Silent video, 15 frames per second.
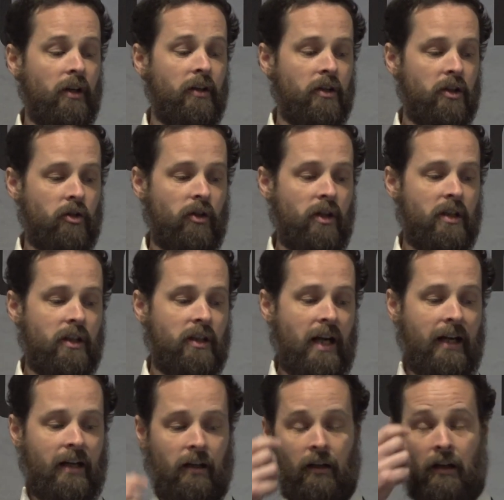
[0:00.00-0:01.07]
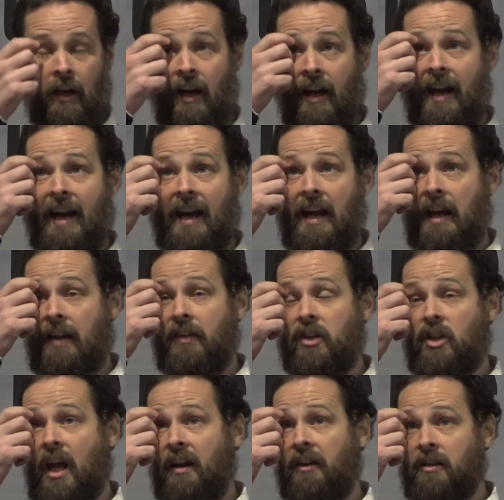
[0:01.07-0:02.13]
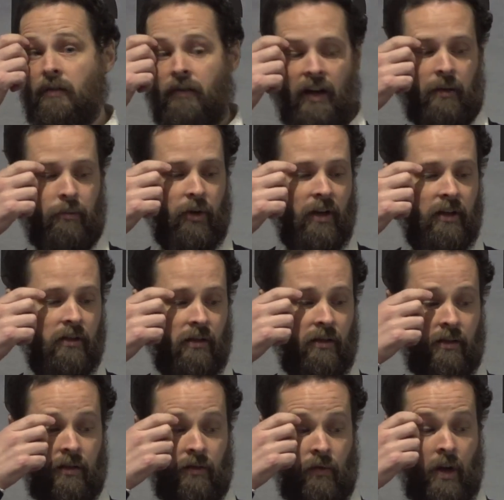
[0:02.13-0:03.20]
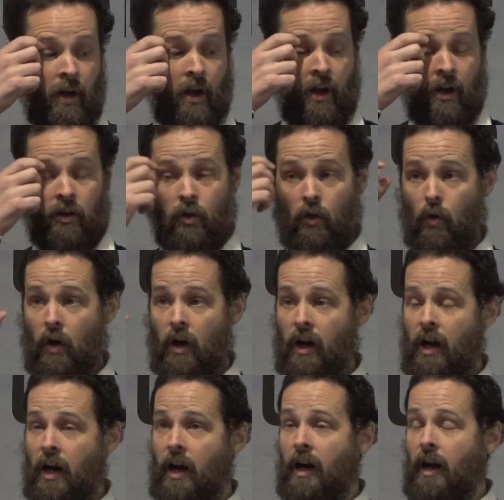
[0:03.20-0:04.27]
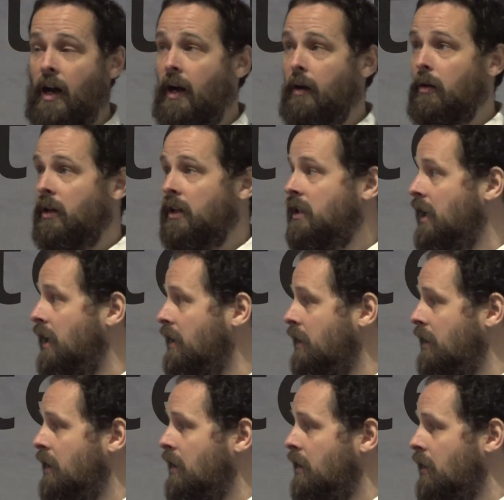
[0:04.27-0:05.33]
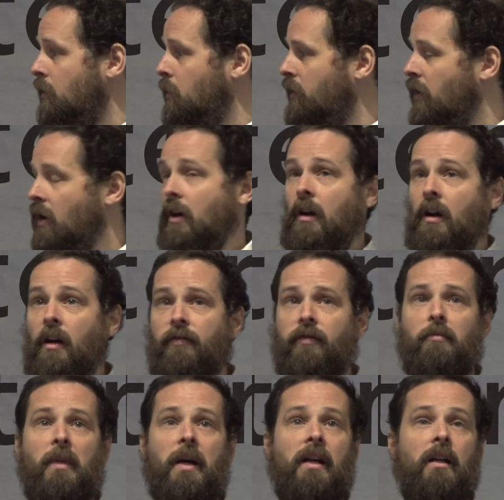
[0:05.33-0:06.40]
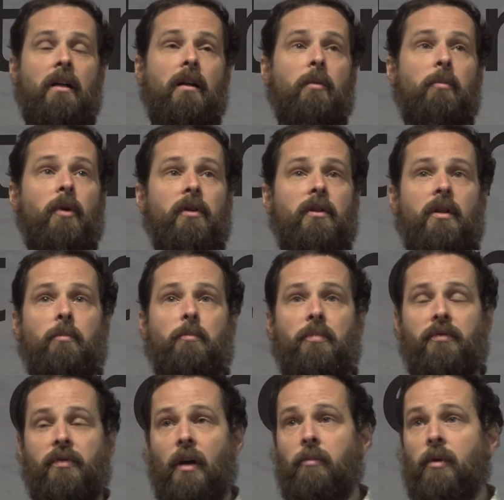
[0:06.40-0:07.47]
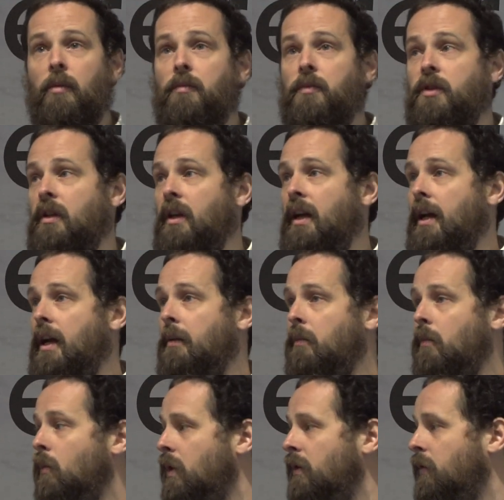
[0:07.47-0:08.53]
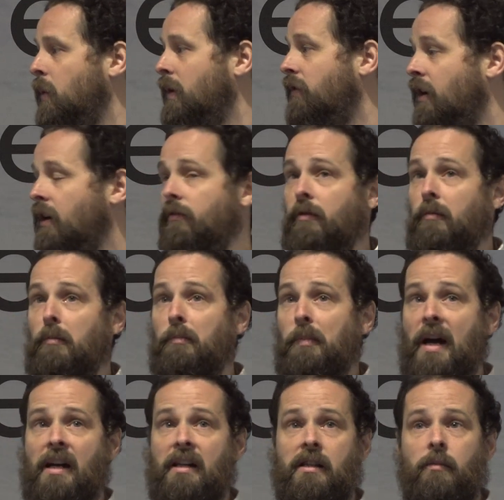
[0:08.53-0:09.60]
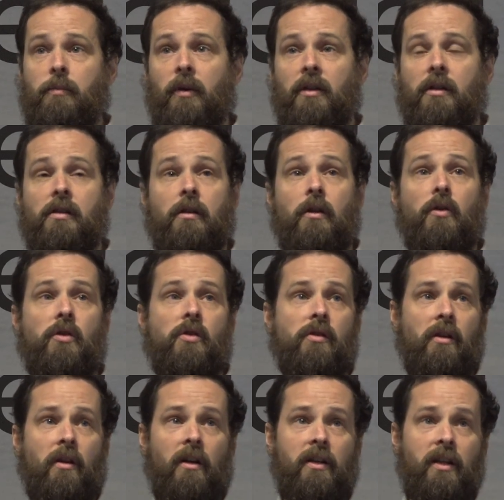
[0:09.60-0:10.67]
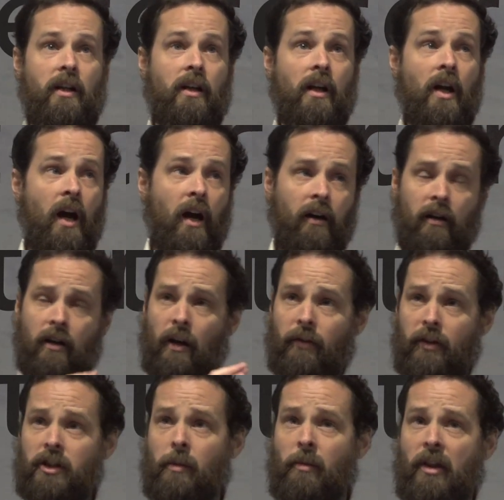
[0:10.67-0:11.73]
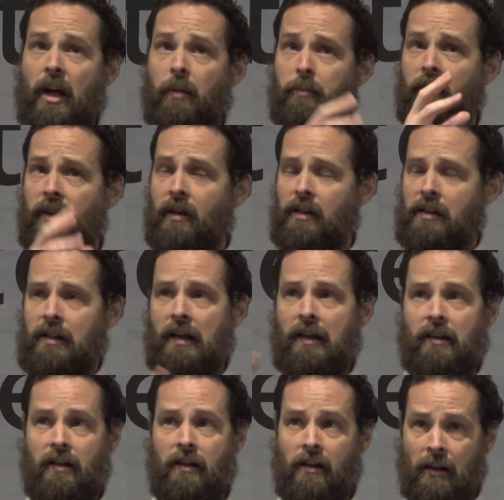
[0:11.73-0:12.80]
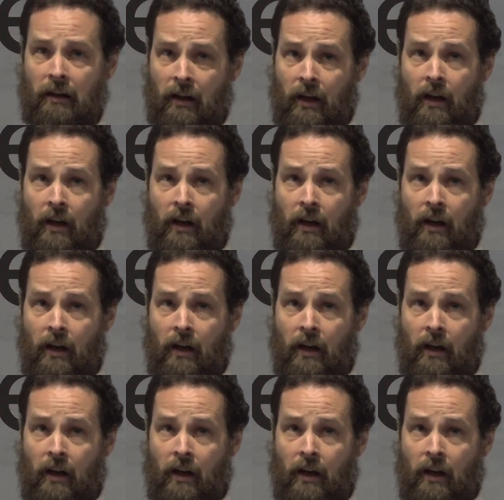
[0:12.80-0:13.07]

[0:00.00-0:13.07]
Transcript: industry to tackle the challenge of high prices. So I'm going to take we've heard a lot from Michael about the problems, and we've heard from Baz about the solutions. I'm going to cover some of that, but in a slightly